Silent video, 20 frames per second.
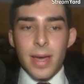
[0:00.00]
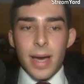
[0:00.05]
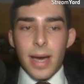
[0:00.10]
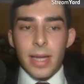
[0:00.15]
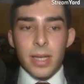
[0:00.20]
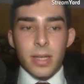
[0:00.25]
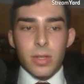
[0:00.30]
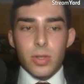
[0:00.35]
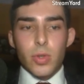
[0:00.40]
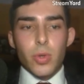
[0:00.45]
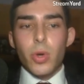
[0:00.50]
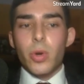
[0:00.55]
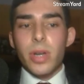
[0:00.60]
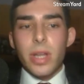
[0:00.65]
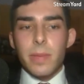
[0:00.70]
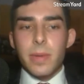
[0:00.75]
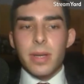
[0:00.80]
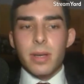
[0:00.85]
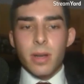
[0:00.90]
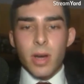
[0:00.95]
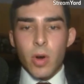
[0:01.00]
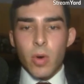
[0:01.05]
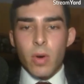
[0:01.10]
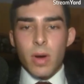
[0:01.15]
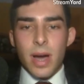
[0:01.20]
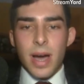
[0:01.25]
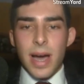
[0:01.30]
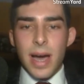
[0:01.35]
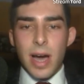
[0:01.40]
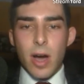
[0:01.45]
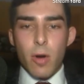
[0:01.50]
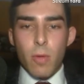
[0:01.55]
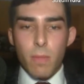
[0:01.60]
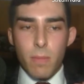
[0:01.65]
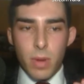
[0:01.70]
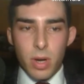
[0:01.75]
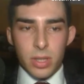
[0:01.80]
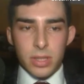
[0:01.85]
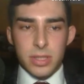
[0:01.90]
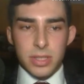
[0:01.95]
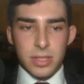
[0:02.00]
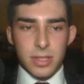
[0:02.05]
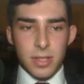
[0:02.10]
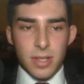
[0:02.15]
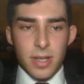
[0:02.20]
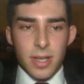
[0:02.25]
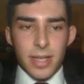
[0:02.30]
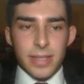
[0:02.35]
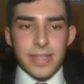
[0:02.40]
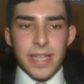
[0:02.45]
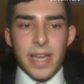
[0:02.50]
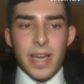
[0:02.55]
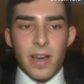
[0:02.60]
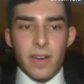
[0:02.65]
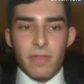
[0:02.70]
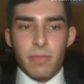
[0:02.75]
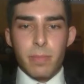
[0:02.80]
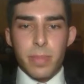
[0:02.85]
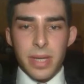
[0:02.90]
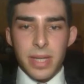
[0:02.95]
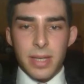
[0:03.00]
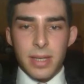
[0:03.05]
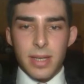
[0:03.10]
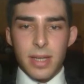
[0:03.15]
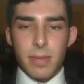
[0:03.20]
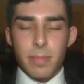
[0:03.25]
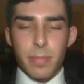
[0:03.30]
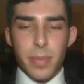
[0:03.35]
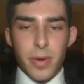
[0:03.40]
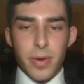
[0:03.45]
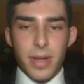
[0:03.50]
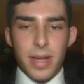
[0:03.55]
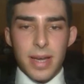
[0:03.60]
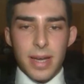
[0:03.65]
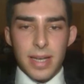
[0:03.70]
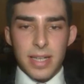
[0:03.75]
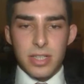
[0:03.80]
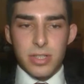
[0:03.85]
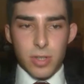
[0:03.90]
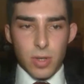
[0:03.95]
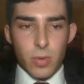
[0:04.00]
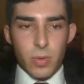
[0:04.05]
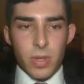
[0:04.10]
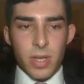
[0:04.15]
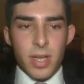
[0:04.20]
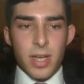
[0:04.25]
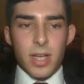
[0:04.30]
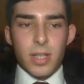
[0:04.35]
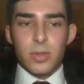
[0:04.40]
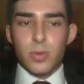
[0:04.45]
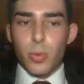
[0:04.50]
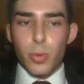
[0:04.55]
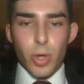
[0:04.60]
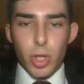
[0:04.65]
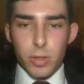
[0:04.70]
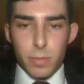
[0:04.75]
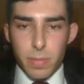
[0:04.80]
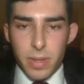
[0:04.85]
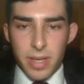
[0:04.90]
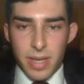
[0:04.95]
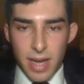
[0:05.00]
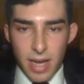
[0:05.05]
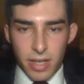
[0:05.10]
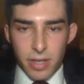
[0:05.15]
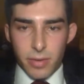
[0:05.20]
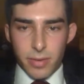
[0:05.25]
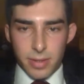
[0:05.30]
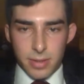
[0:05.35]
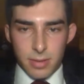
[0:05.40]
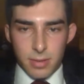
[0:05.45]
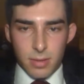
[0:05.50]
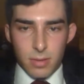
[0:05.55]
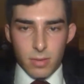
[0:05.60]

And you don't even know how much they have been empirically shown to not be accurate.